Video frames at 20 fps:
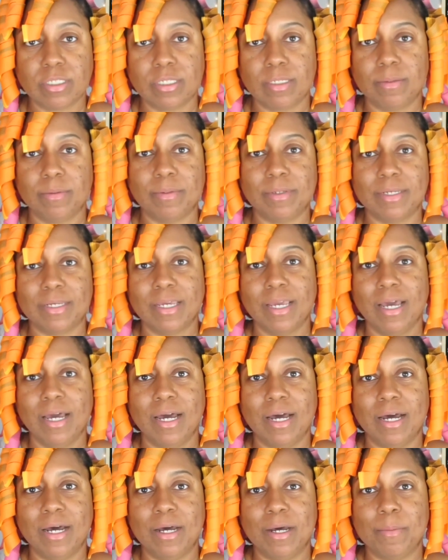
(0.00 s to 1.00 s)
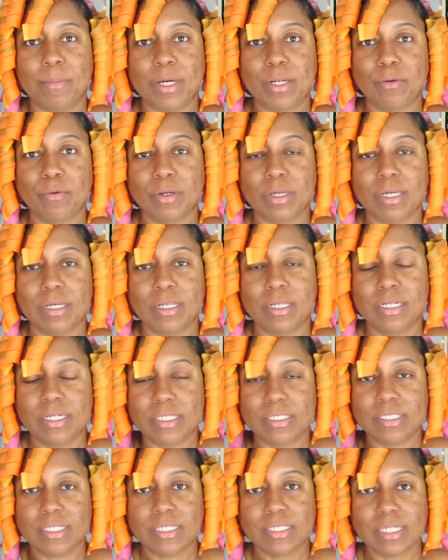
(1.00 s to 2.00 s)
sleeping. Um, I don't get, it
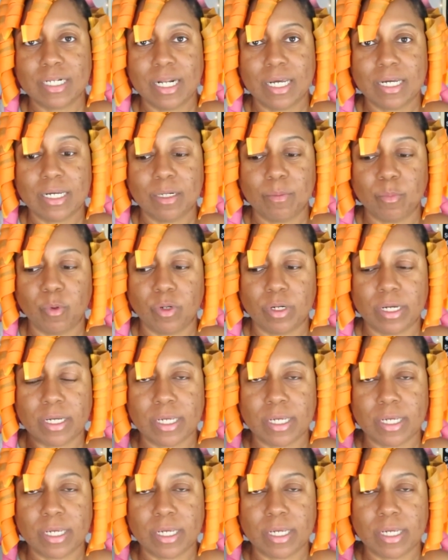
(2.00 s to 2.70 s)
is 6 o'clock in the morning.